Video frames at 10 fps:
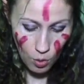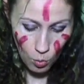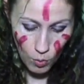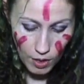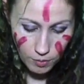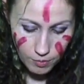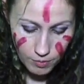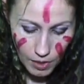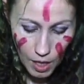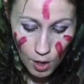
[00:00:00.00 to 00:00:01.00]
Well,
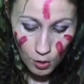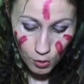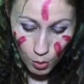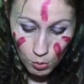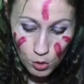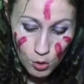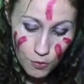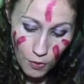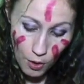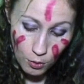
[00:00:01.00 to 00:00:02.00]
those who
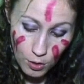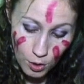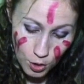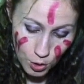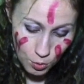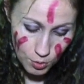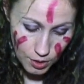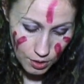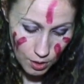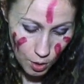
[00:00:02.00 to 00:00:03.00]
follow the
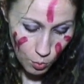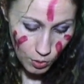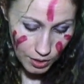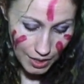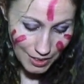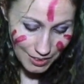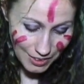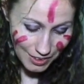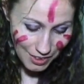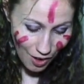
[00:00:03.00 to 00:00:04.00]
Qun will
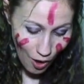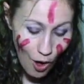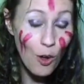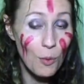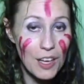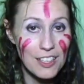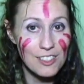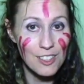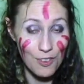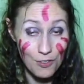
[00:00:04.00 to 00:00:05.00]
likely
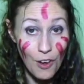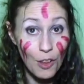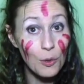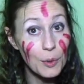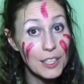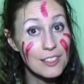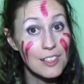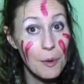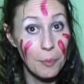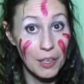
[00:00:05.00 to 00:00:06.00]
always follow it
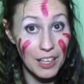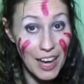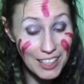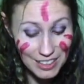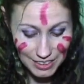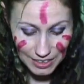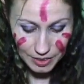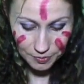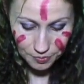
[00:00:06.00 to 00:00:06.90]
blindly